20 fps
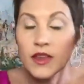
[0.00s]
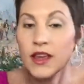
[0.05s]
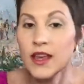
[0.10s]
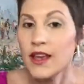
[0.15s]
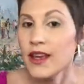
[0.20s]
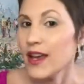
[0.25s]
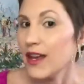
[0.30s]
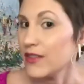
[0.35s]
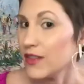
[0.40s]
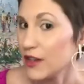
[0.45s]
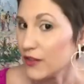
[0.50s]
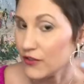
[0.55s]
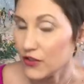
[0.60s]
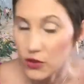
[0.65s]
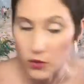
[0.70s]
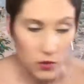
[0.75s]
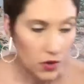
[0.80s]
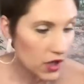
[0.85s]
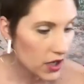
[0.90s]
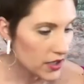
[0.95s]
And then if you
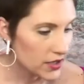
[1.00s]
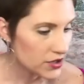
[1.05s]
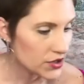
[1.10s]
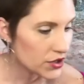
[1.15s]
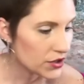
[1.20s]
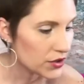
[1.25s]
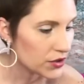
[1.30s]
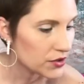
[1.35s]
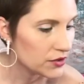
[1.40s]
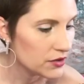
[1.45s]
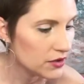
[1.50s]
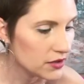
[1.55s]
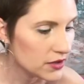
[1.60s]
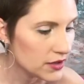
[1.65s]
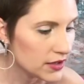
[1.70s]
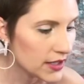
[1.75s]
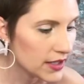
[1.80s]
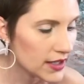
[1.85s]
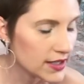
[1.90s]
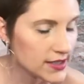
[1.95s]
wanted to,
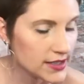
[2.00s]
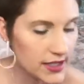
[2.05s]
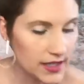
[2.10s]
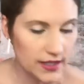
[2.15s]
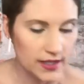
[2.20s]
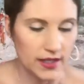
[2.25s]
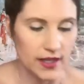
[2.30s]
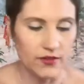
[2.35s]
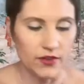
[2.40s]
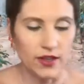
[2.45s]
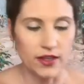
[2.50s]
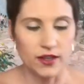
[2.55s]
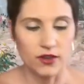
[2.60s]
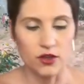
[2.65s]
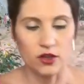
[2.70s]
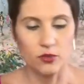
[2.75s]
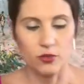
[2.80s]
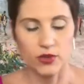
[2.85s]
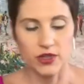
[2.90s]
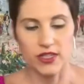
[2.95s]
like I said, giving it a little
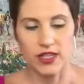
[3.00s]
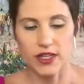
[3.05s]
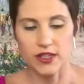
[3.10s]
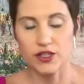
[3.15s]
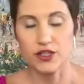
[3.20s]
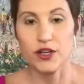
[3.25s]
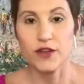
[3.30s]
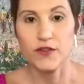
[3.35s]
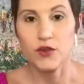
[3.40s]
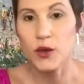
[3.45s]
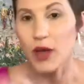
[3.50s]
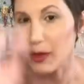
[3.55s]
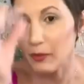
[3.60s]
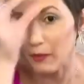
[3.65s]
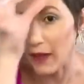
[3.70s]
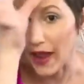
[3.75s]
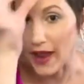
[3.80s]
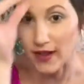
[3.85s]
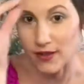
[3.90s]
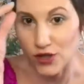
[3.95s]
more texture, if you had
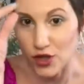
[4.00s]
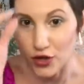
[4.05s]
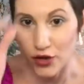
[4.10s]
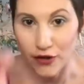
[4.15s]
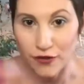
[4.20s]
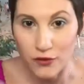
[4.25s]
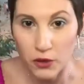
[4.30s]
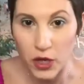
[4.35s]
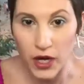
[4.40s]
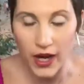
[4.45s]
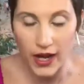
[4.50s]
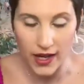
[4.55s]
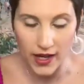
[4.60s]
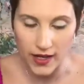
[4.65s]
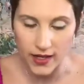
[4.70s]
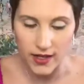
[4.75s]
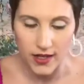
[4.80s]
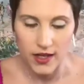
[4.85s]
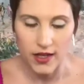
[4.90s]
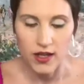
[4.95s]
bangs on your forehead
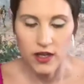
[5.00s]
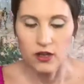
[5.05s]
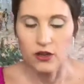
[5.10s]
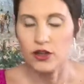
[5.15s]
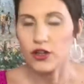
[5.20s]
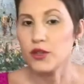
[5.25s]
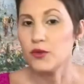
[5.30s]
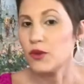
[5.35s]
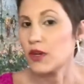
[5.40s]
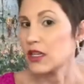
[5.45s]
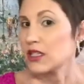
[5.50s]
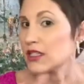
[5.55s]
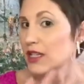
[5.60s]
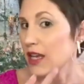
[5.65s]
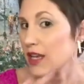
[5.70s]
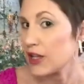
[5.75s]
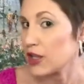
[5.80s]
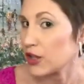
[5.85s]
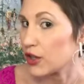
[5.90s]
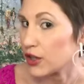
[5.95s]
or you want to
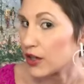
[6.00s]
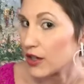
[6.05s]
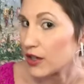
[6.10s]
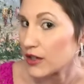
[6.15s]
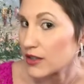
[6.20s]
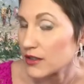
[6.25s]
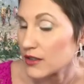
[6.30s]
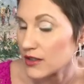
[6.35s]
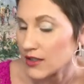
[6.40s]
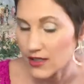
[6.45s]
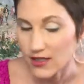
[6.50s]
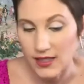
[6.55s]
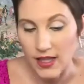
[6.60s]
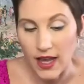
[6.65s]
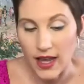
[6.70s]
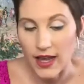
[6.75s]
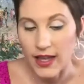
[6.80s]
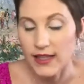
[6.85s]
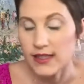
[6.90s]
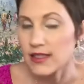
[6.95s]
take the
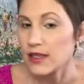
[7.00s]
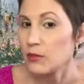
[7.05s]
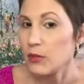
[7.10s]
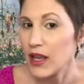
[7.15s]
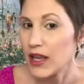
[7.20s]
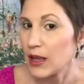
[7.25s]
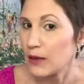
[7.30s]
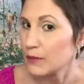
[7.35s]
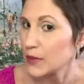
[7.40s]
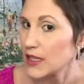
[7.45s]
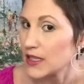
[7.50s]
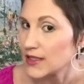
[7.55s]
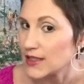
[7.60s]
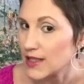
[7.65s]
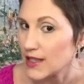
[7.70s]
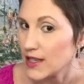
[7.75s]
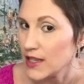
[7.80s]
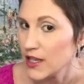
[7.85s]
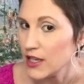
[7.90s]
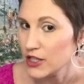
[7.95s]
sides and make it piecey,
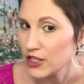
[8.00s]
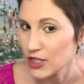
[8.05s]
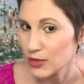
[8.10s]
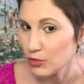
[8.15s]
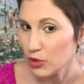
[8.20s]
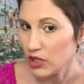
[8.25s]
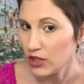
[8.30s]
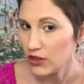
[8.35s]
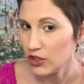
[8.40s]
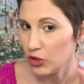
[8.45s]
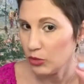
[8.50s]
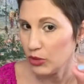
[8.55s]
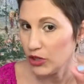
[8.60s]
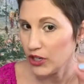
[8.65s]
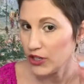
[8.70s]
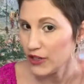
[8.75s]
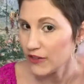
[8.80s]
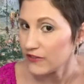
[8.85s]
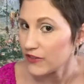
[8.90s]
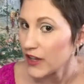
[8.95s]
just put a little bit on
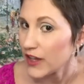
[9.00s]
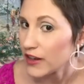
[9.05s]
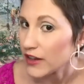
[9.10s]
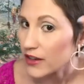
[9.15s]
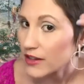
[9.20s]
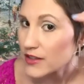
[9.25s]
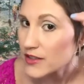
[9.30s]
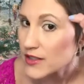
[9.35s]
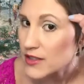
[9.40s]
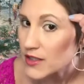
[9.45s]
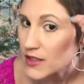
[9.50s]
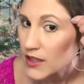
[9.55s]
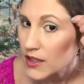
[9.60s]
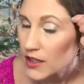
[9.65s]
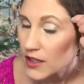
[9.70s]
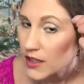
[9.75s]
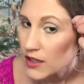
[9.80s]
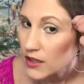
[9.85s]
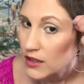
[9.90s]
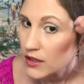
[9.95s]
your fingers.
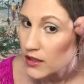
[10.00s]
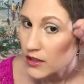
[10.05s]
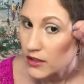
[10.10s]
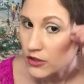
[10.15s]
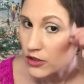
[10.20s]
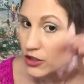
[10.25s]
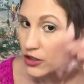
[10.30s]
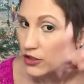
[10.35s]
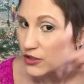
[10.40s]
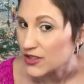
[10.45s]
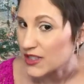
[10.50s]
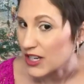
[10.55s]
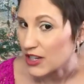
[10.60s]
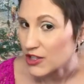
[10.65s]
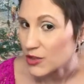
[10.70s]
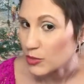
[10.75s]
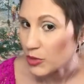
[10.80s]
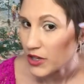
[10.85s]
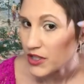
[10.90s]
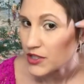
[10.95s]
You can use
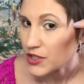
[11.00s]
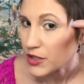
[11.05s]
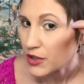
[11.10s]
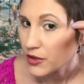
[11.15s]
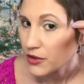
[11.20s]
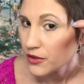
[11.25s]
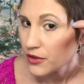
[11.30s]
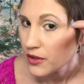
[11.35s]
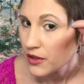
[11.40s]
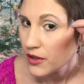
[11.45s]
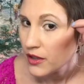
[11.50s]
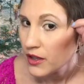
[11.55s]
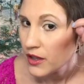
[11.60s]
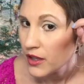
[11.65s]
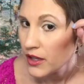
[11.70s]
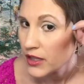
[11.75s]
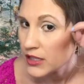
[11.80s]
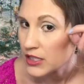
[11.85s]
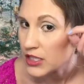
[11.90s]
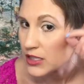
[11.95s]
hairspray too.
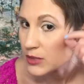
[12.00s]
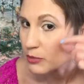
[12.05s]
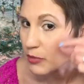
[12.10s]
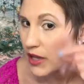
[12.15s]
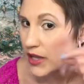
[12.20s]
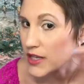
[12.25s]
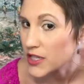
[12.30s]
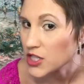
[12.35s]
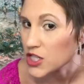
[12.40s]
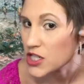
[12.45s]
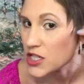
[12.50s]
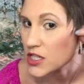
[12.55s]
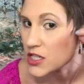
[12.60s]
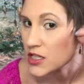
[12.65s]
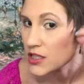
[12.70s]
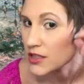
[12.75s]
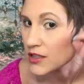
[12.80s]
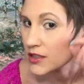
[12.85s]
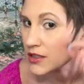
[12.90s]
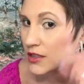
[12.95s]
Just pinch
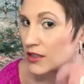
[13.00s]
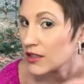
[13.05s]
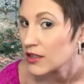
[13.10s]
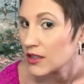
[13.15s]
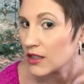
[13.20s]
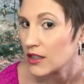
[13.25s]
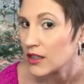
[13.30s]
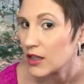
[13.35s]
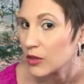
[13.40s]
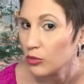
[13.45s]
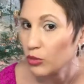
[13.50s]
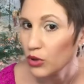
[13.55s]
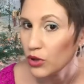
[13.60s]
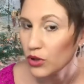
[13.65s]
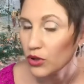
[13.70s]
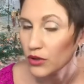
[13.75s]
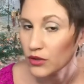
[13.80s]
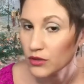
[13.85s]
and pull.